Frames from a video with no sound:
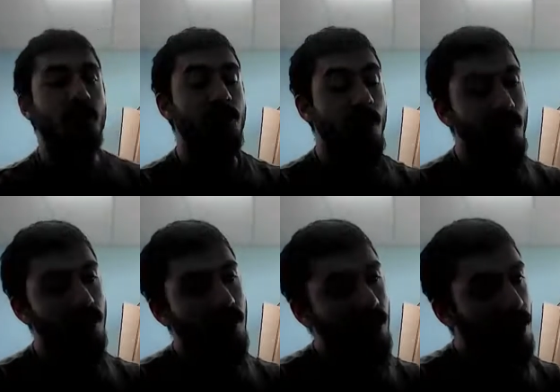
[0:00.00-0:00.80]
Zayd,
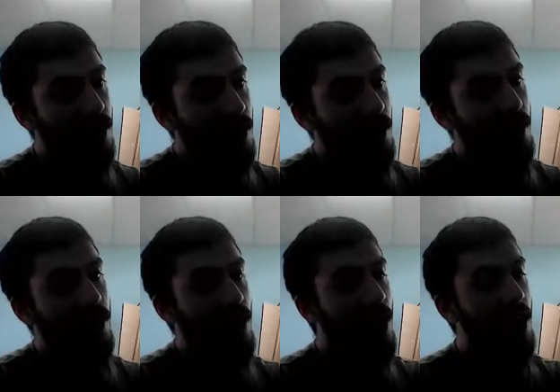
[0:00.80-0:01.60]

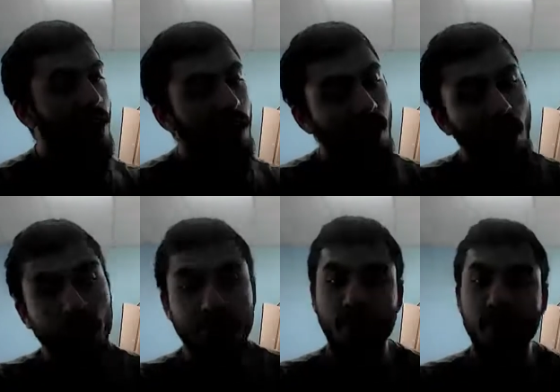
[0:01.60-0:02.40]
they are
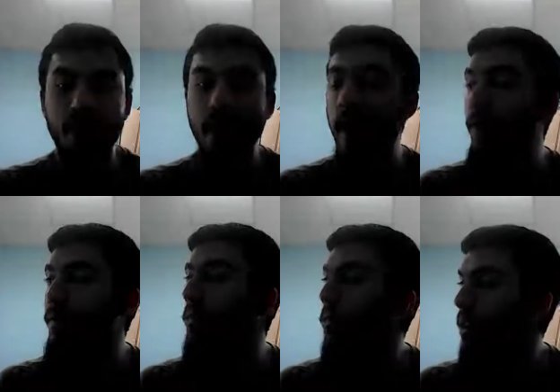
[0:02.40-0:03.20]
offering that if
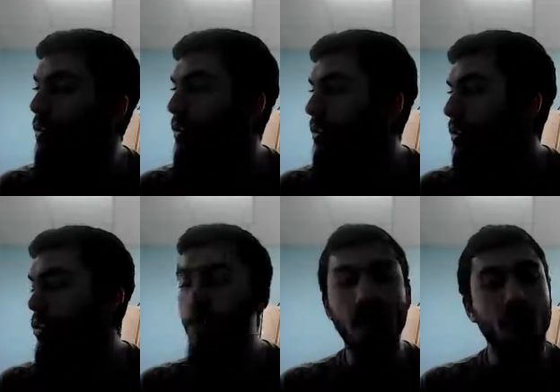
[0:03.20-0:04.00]
you want,
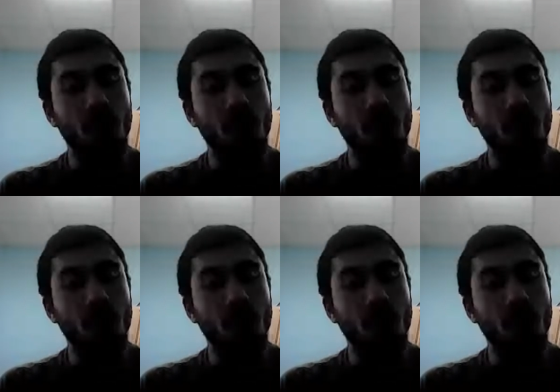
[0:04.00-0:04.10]
you can